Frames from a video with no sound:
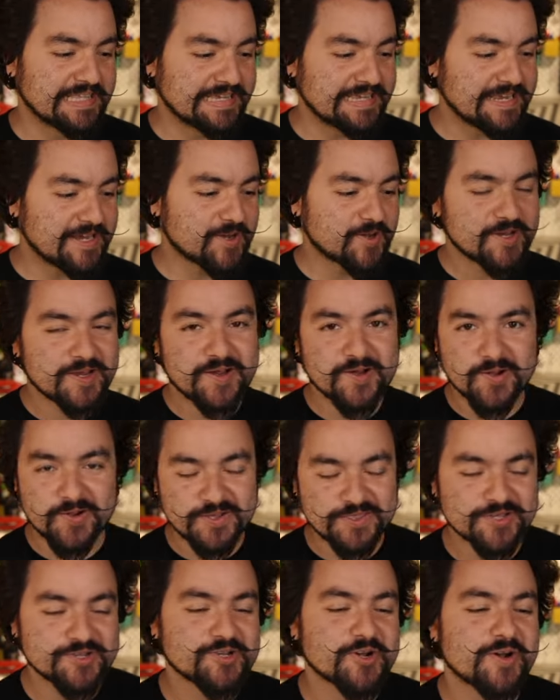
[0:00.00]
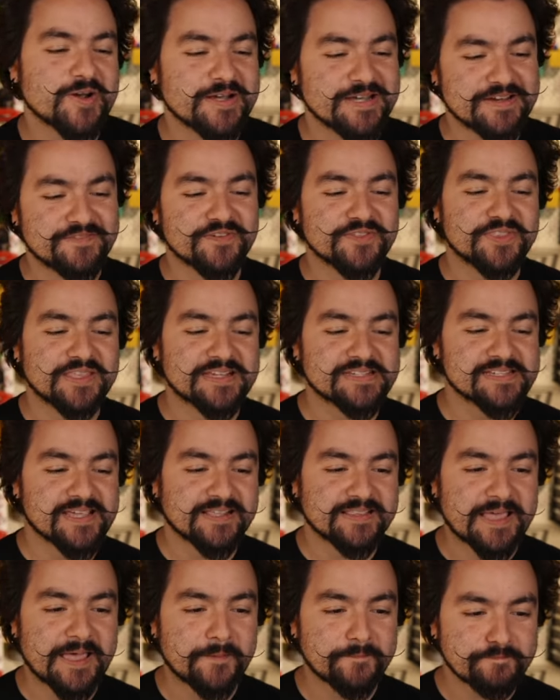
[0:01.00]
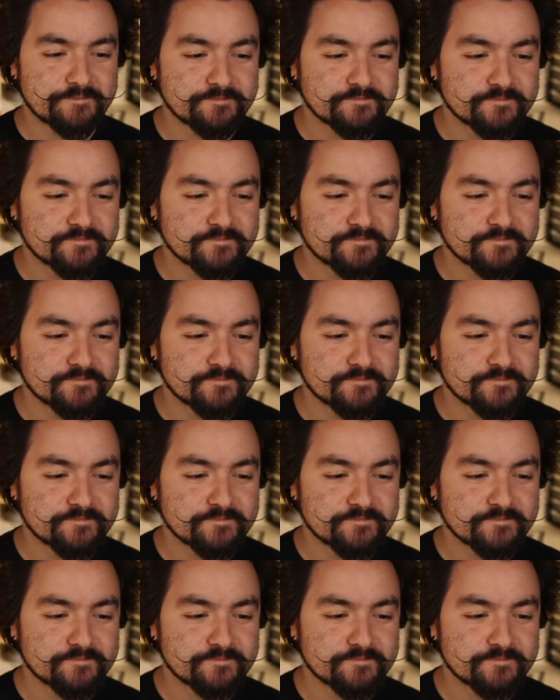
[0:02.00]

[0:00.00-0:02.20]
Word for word: like here, here in the chart, and different things like that.